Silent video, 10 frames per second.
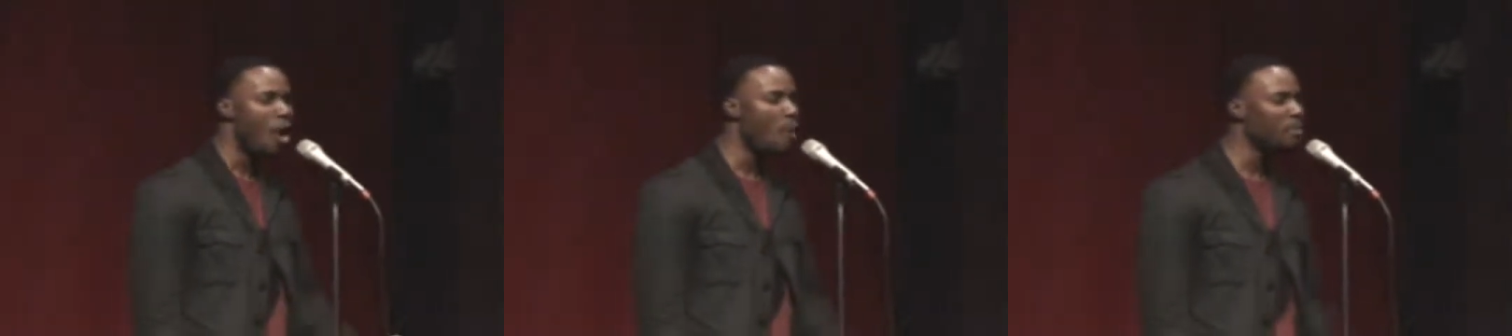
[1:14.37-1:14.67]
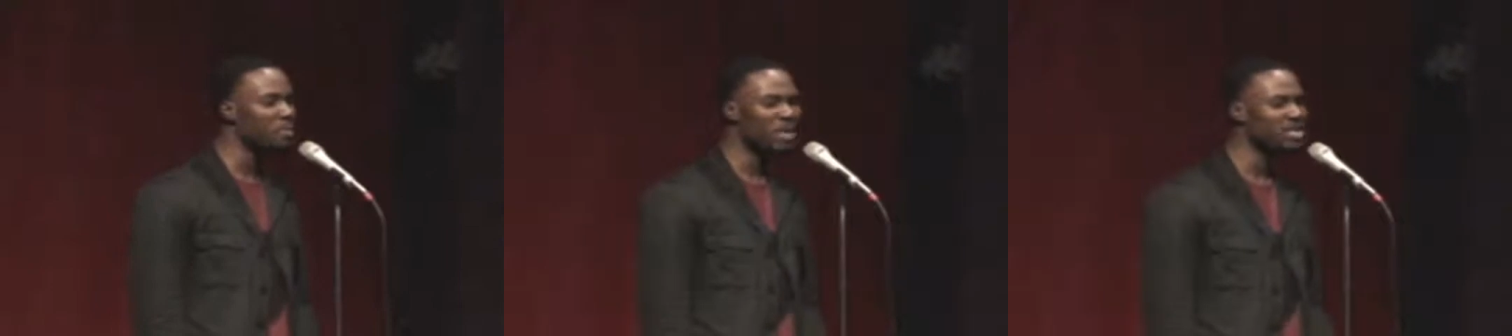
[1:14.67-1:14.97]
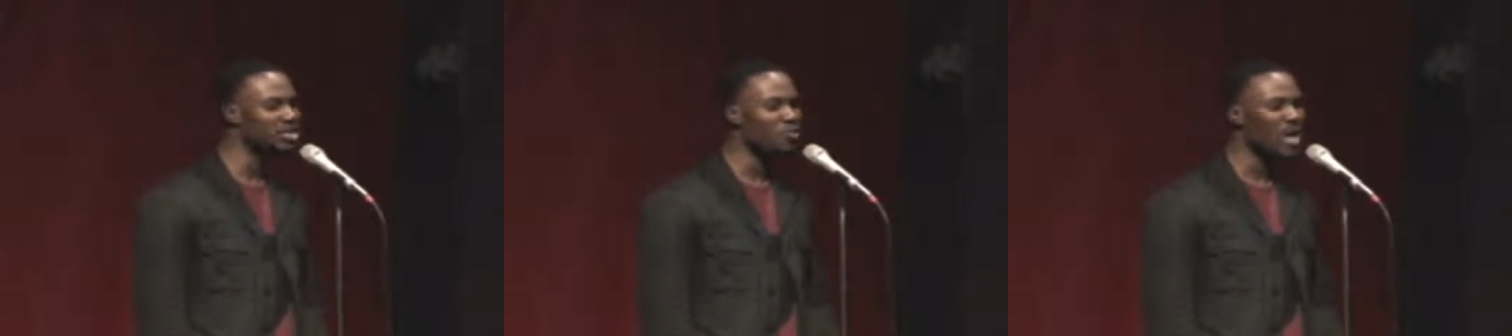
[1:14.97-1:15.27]
I hope in
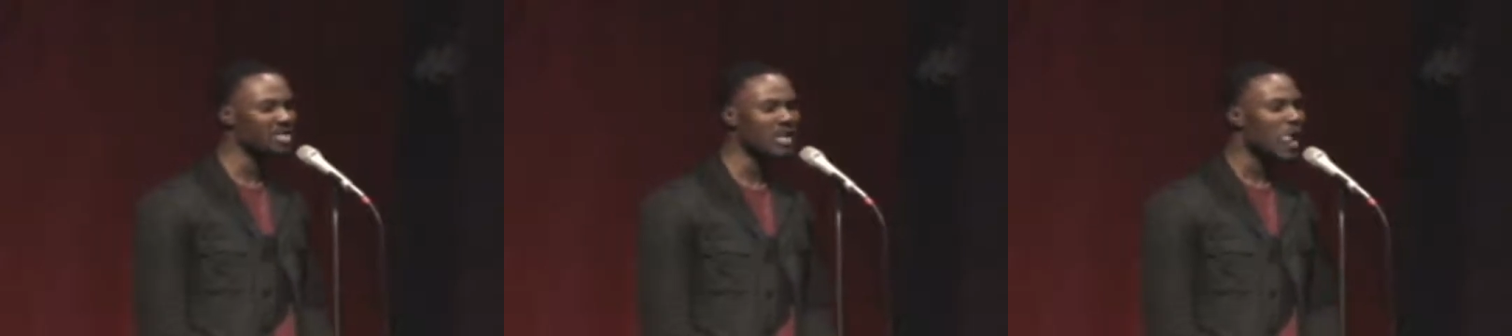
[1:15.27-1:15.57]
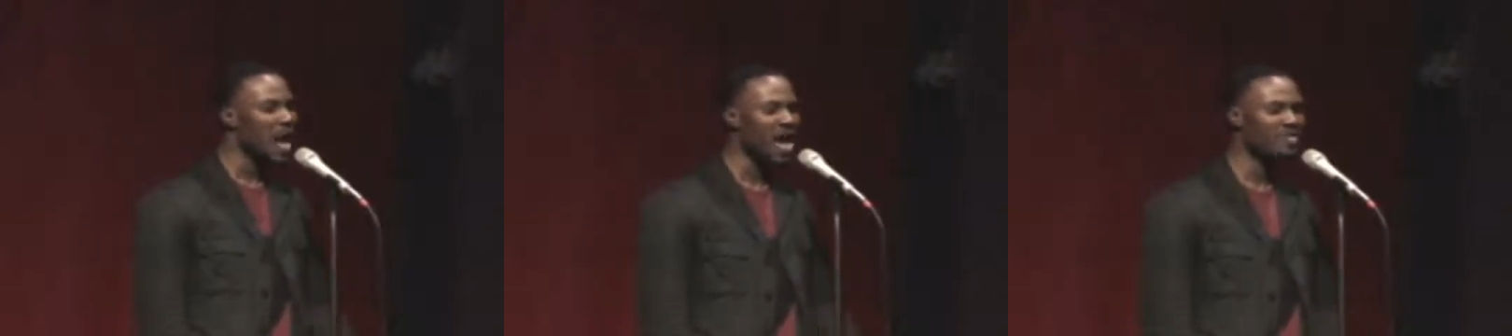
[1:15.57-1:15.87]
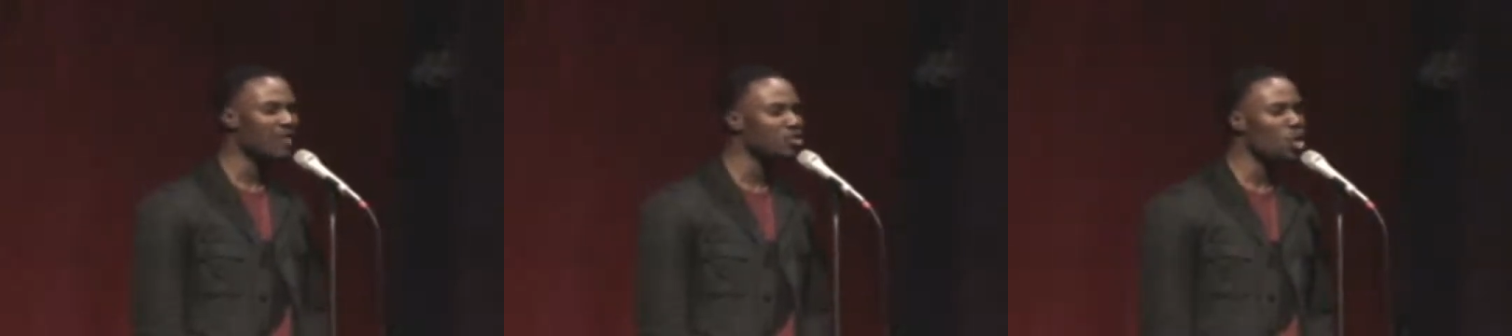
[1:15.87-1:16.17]
peace she'll rest. I
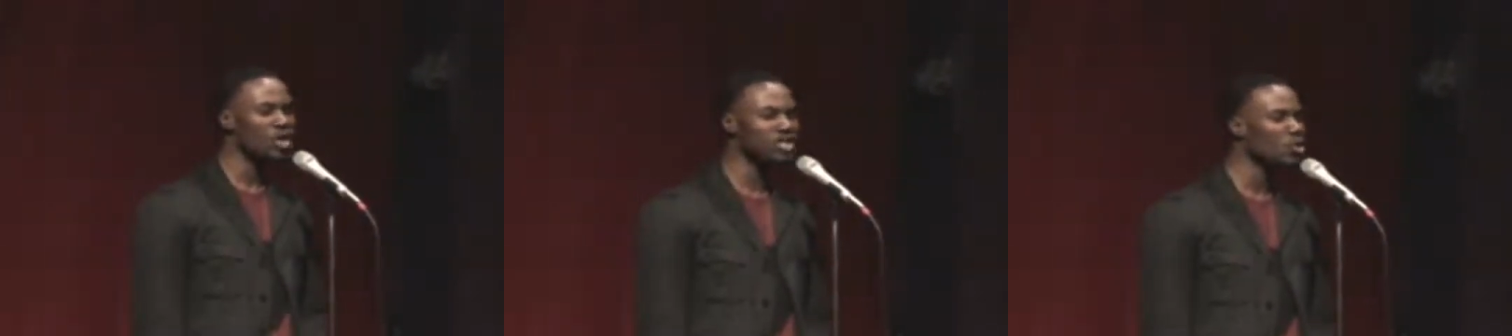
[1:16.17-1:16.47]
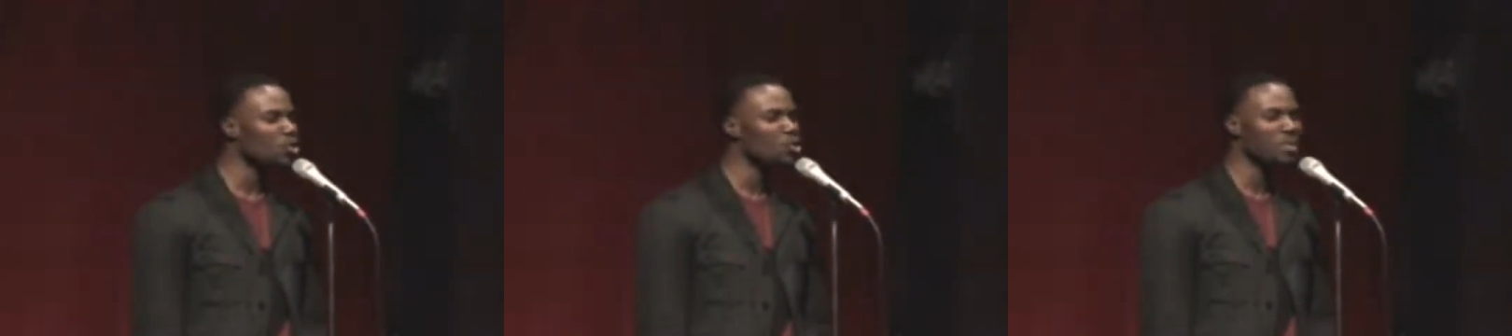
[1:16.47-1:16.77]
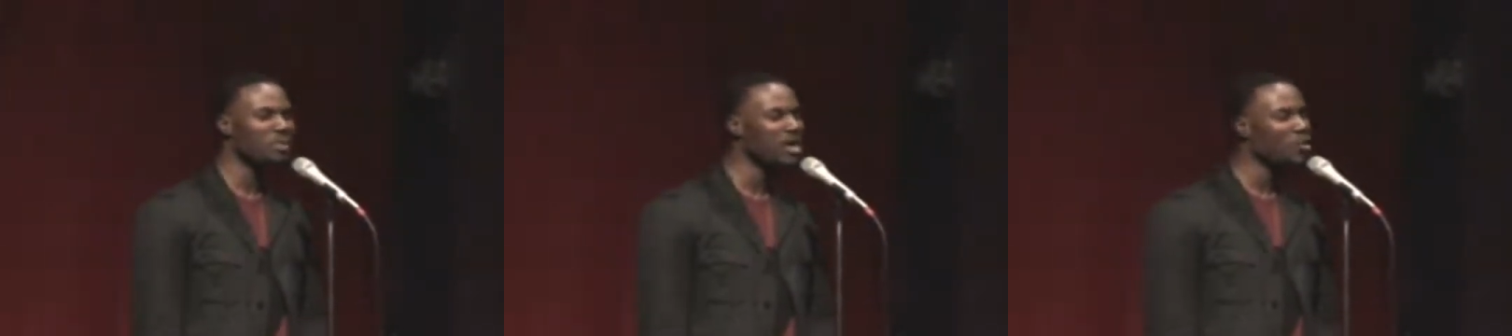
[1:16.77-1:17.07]
have never known a single
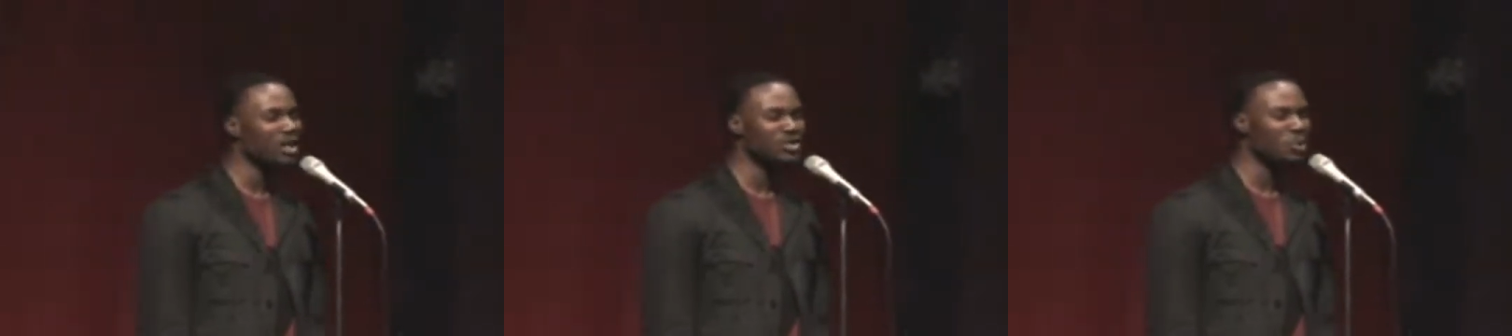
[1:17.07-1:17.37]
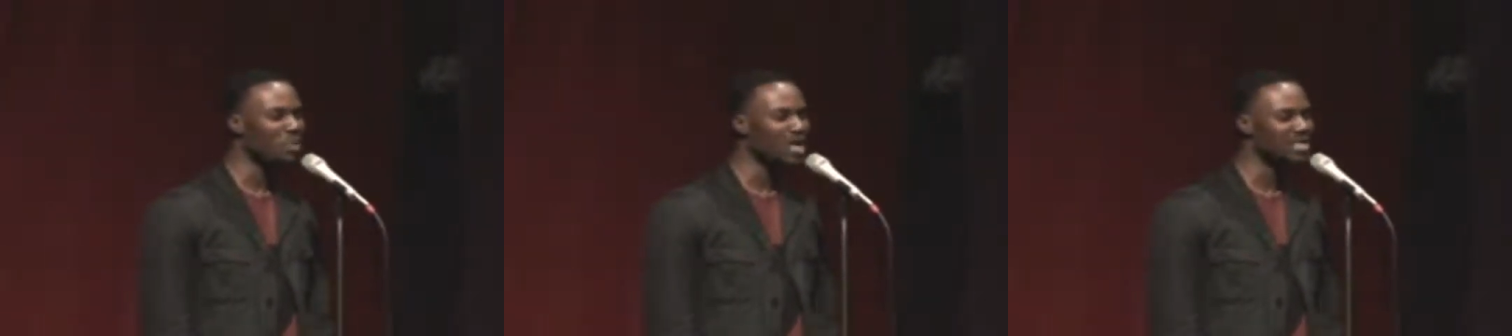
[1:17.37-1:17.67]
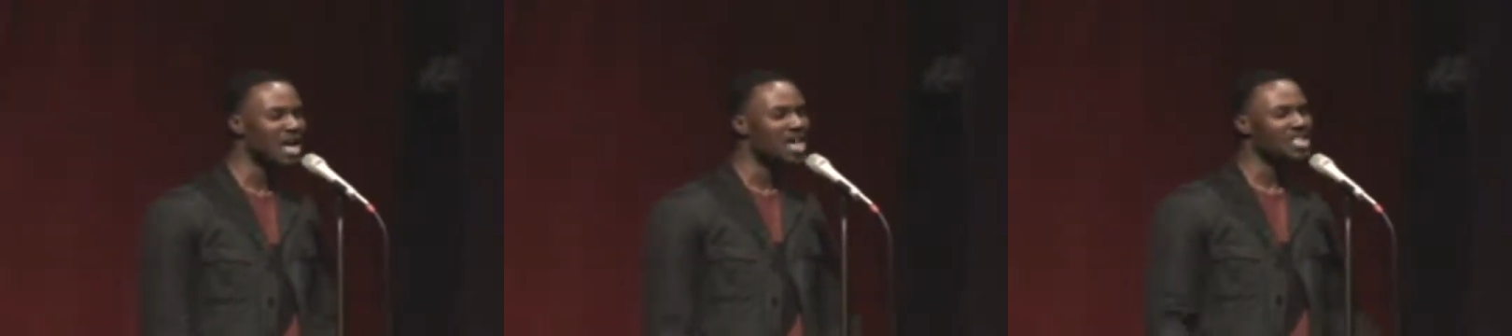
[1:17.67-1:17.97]
human being quite so
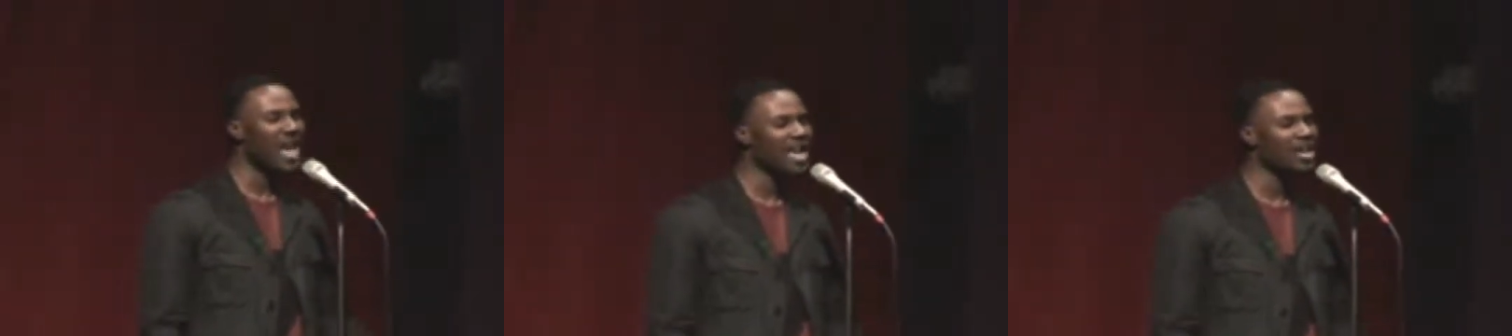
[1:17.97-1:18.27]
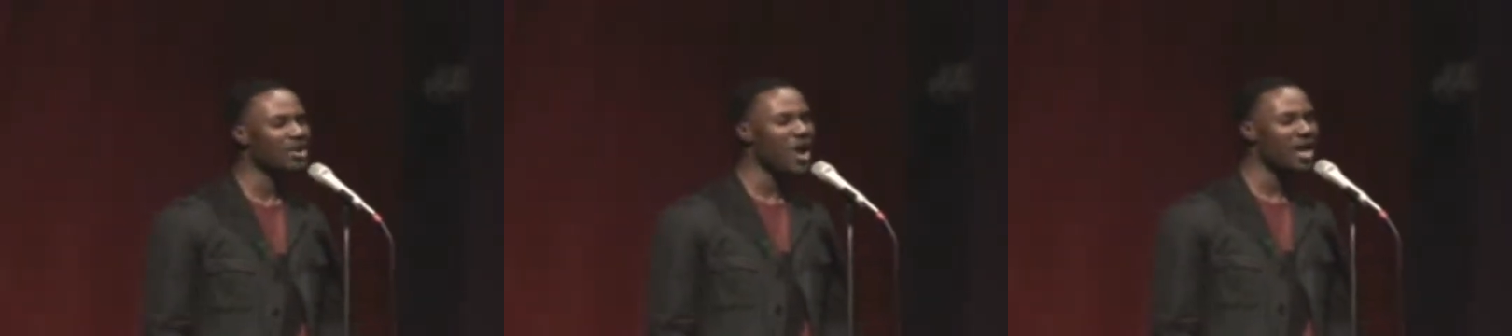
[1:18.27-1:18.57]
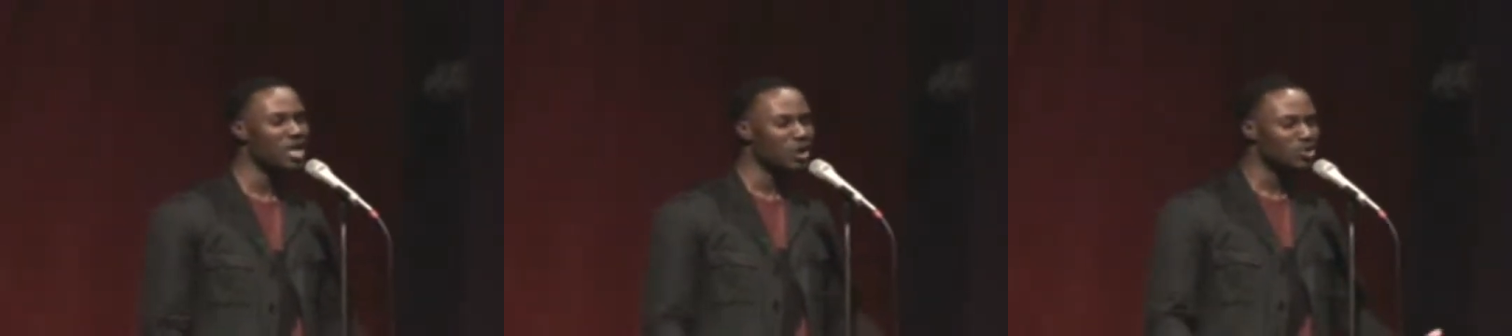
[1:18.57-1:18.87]
blessed. She hated
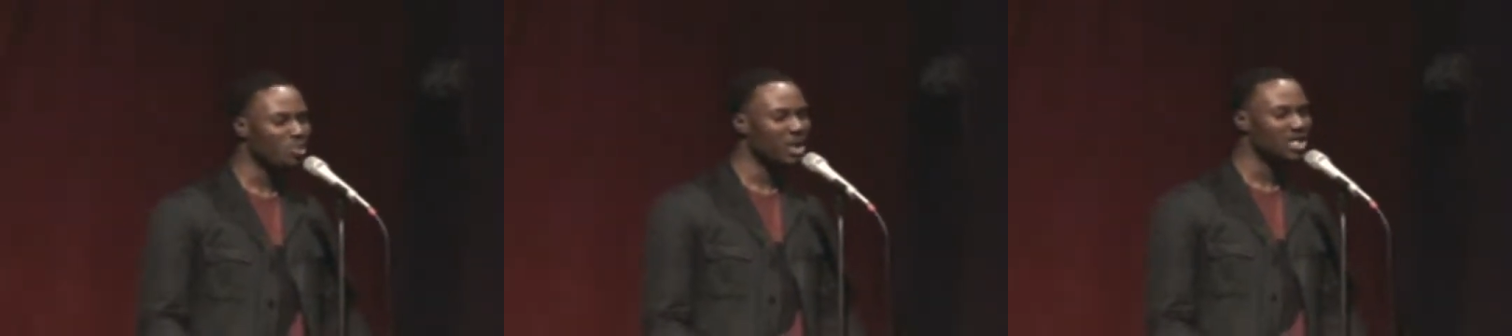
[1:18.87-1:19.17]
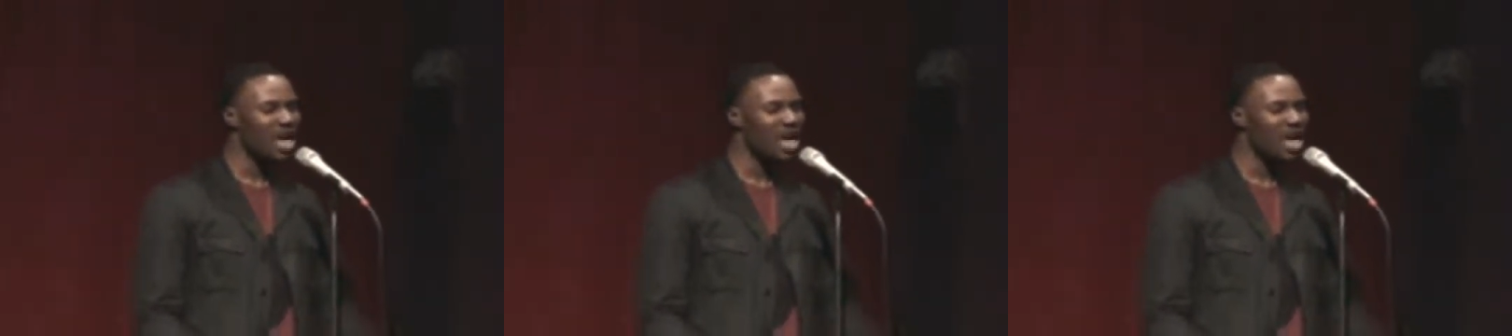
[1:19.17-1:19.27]
crying so much